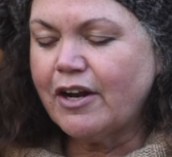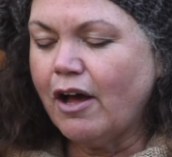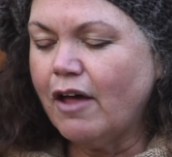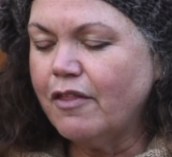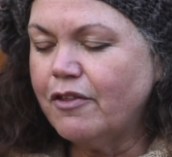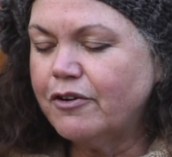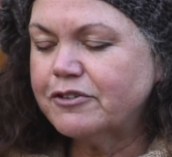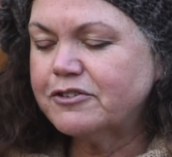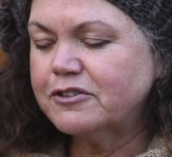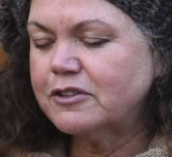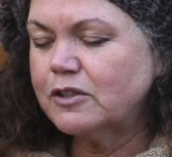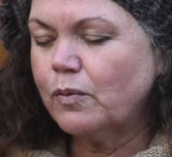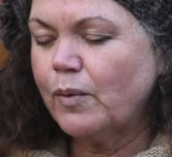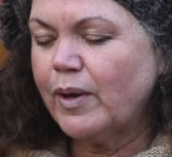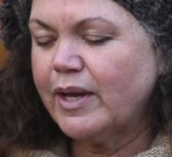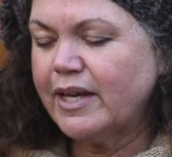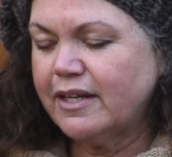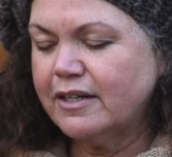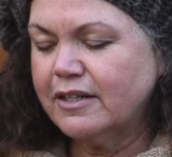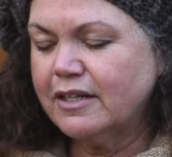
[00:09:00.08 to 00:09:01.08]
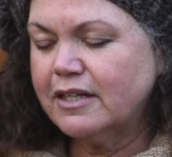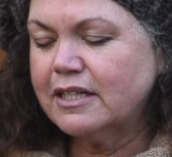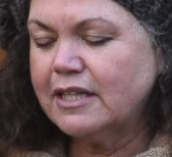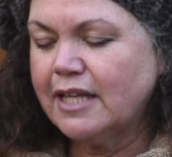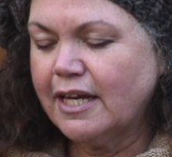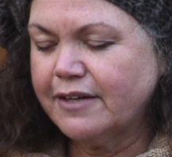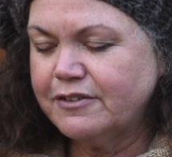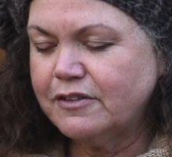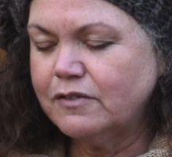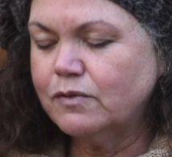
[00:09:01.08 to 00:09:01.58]
others in the awakened
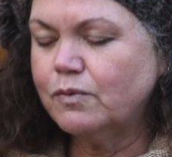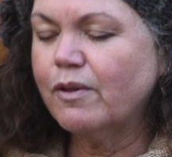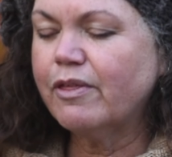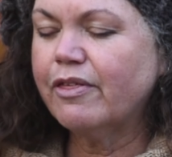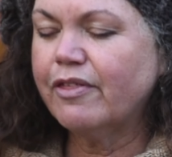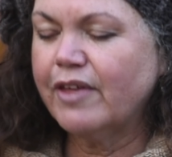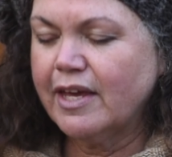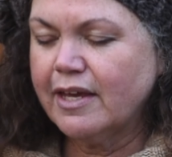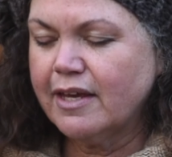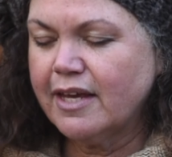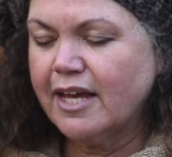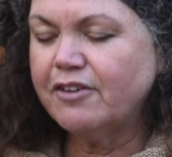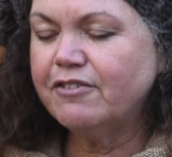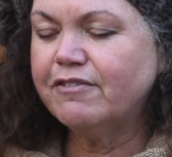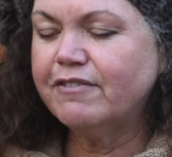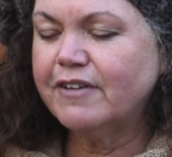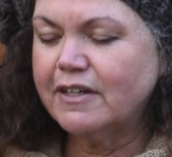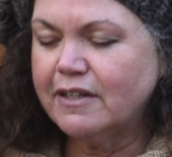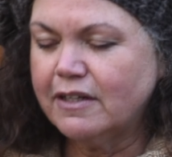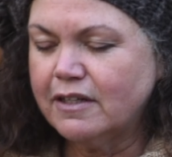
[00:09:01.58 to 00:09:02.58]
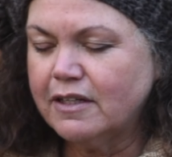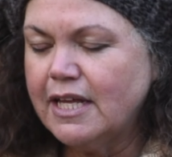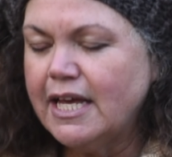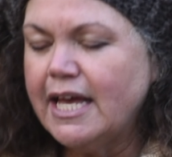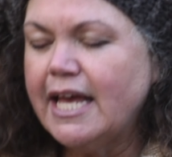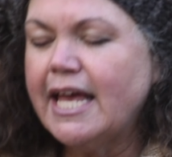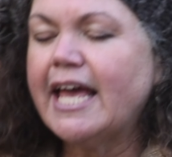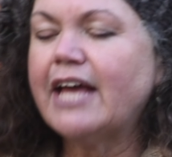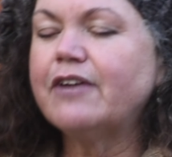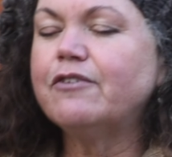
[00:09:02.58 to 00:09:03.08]
collective will think and feel
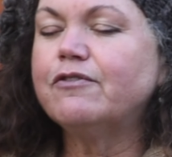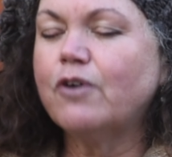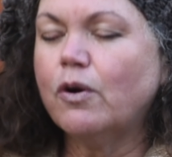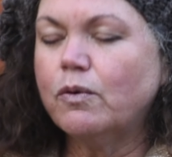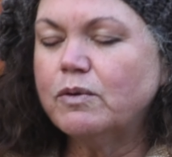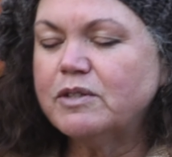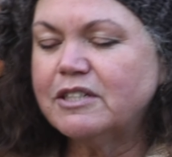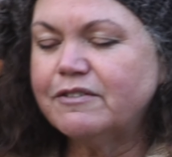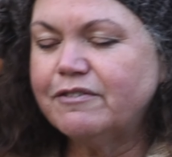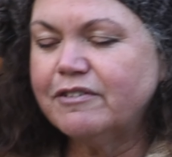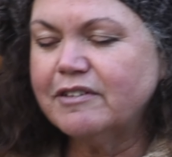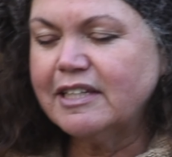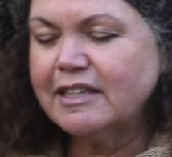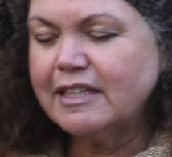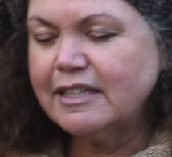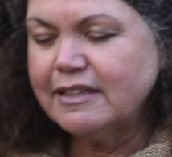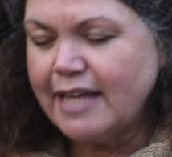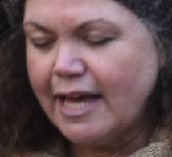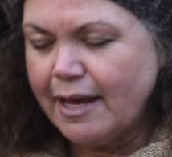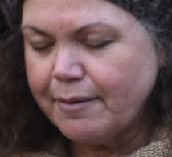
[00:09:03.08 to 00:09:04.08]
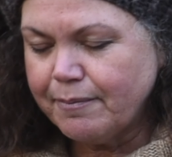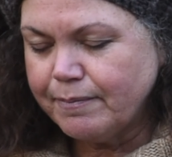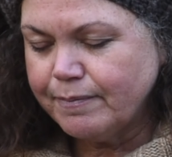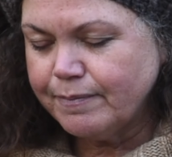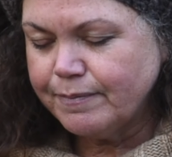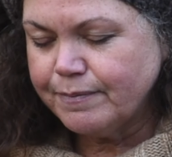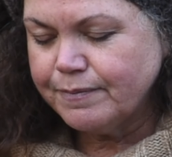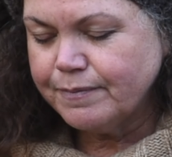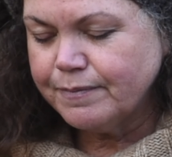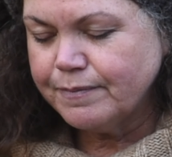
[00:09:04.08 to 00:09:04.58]
and vote differently than them.
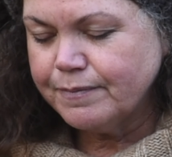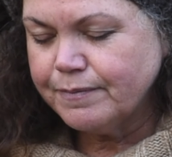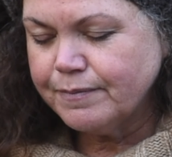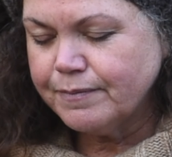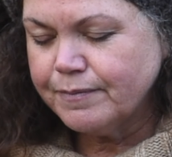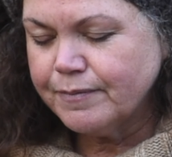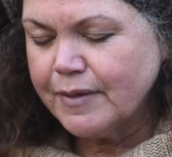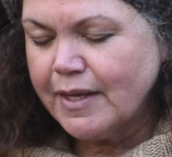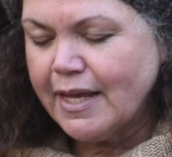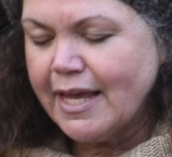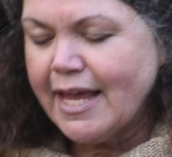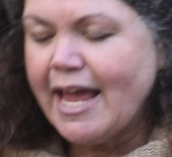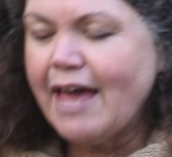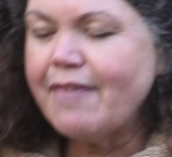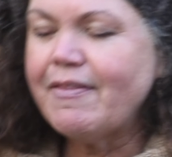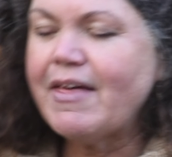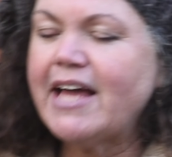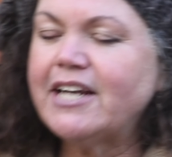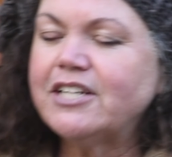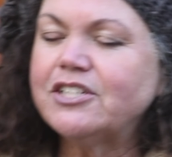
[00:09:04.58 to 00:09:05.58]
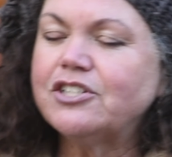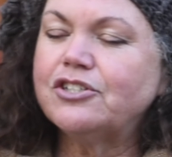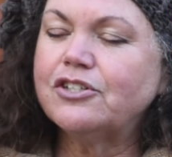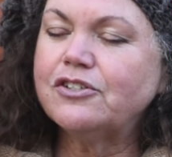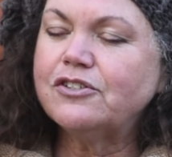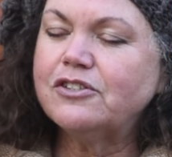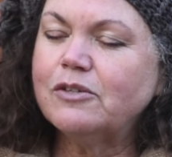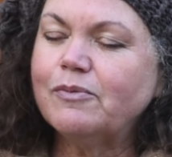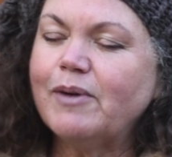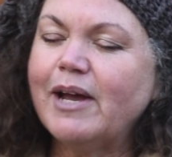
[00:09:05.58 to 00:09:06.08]
And that is
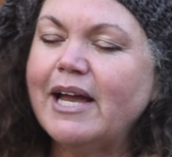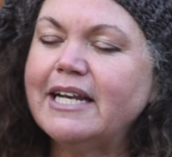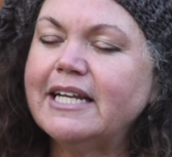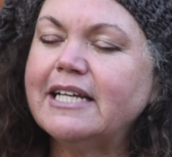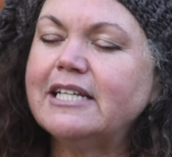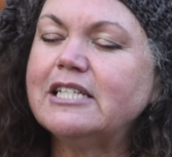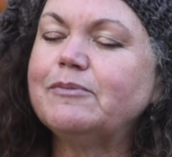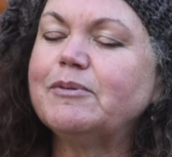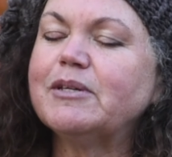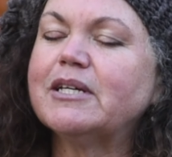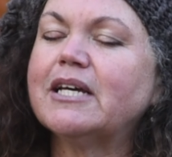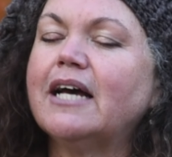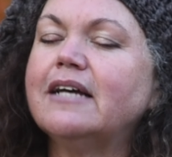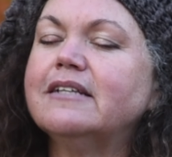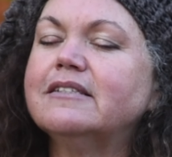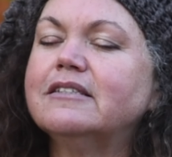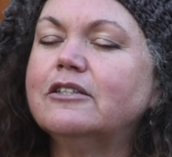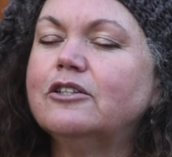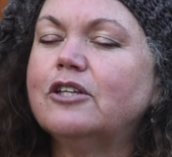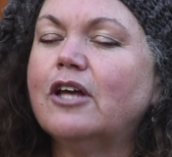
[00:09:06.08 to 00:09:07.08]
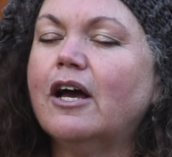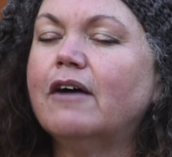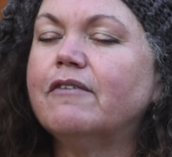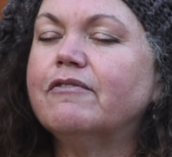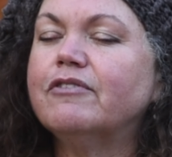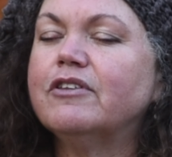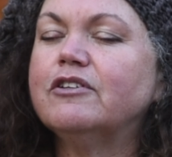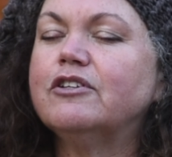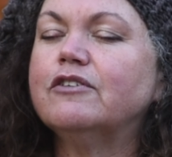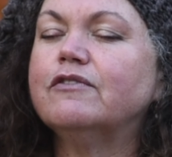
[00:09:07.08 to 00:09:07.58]
just the way it is because
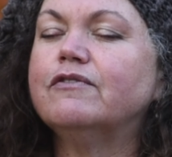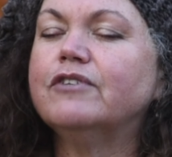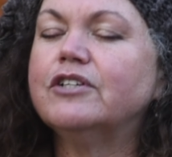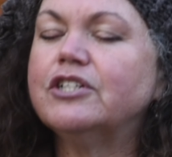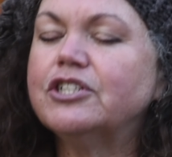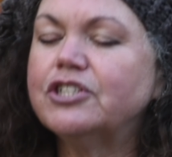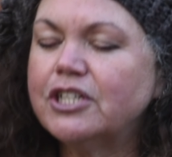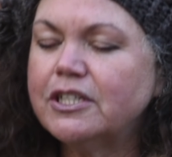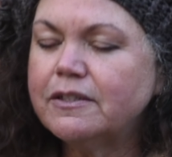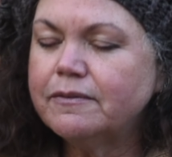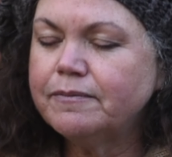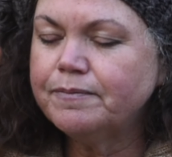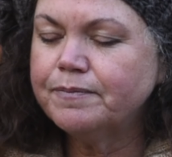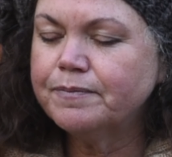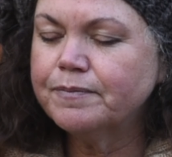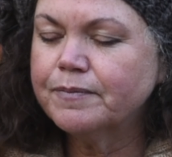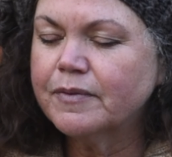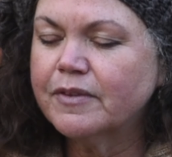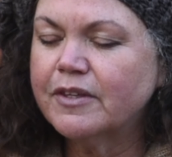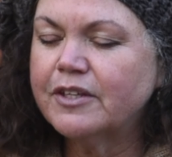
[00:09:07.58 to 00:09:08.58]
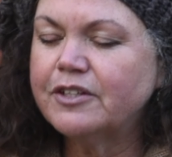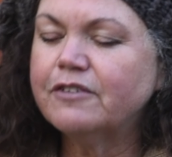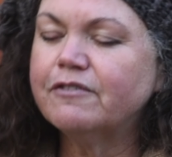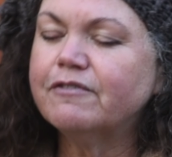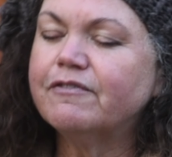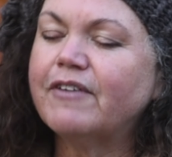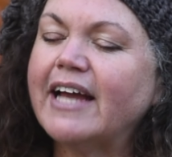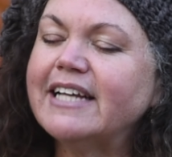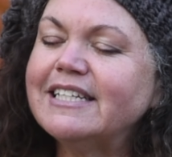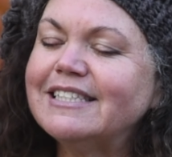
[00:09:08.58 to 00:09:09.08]
of the division, the
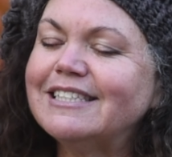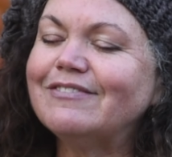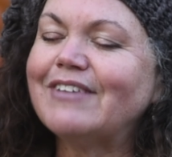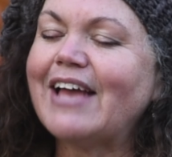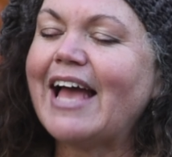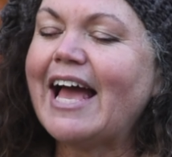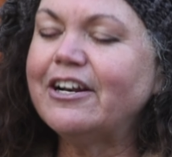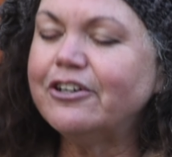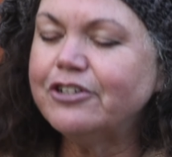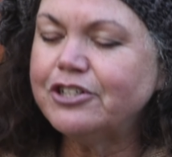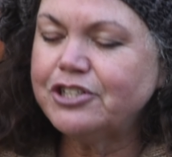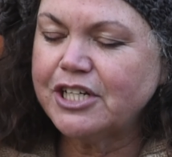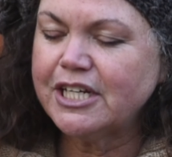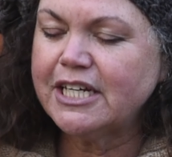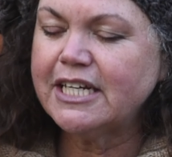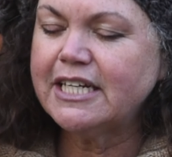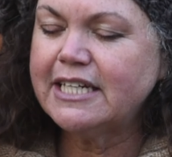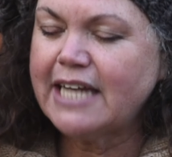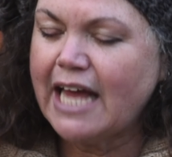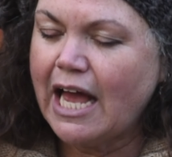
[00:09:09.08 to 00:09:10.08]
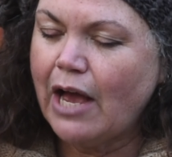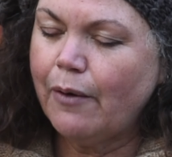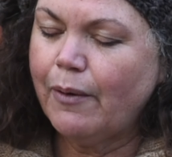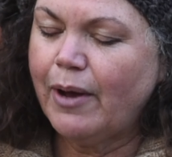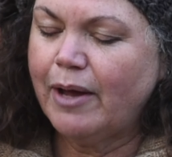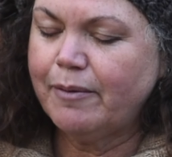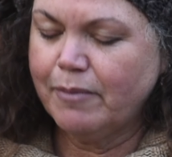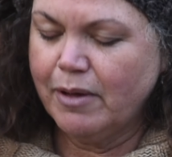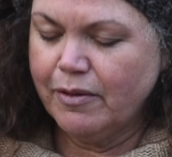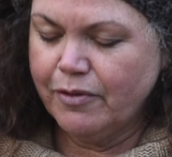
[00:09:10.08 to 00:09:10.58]
divisive energy now
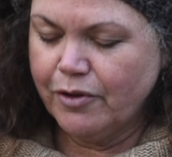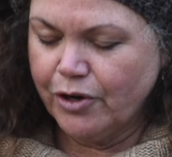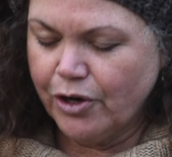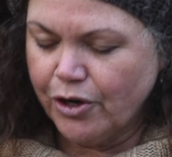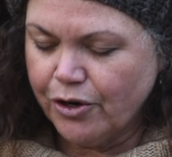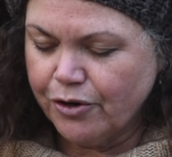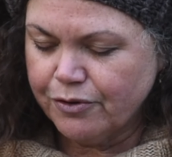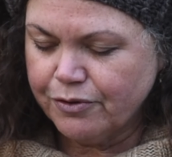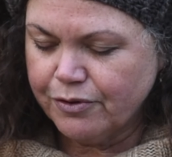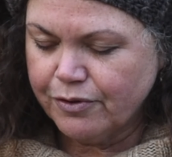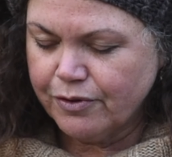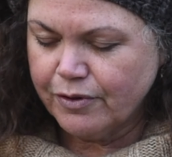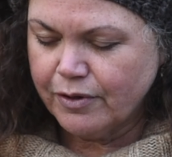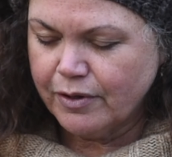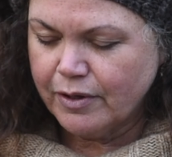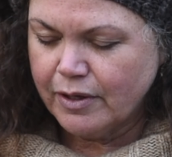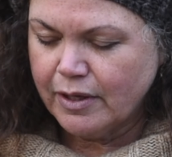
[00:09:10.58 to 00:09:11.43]
on Mother Earth.